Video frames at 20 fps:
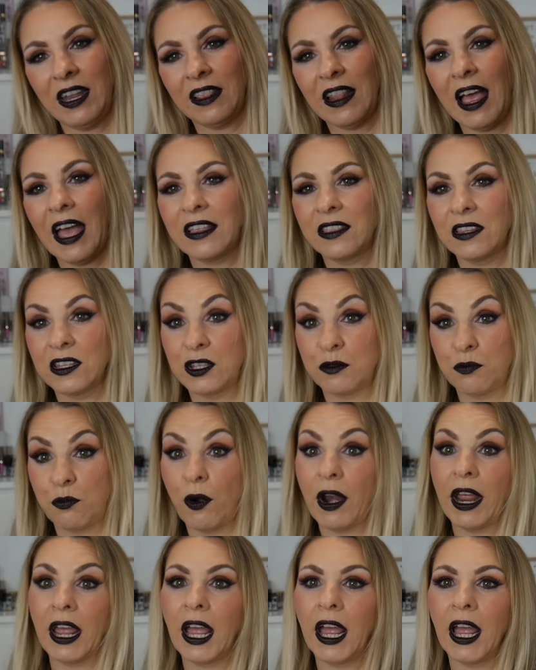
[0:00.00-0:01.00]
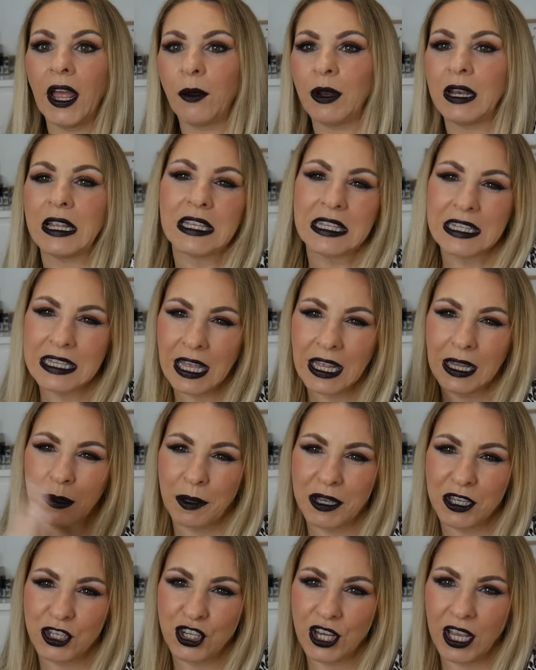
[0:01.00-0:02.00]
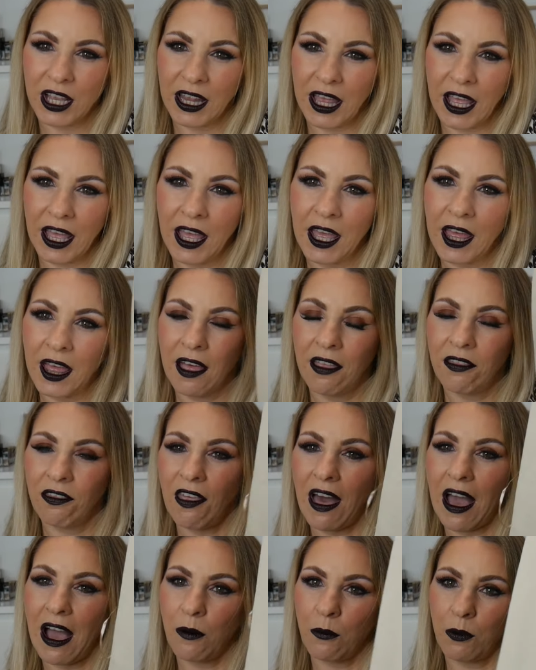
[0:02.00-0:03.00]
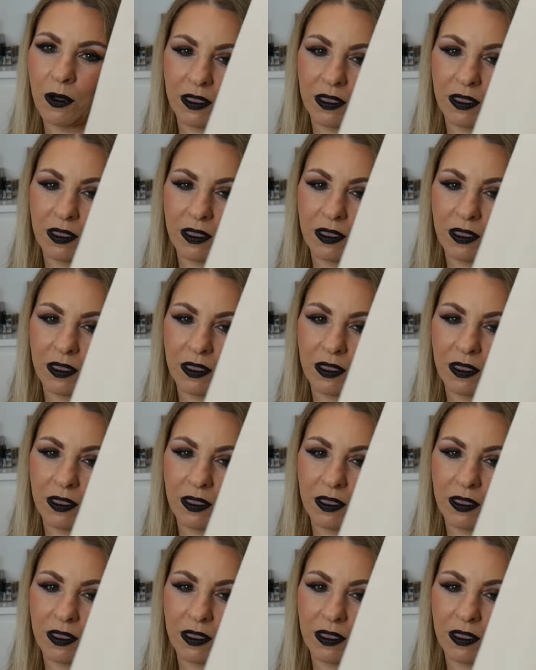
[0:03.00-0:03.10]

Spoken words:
in like the spring when it's still a bit chilly, that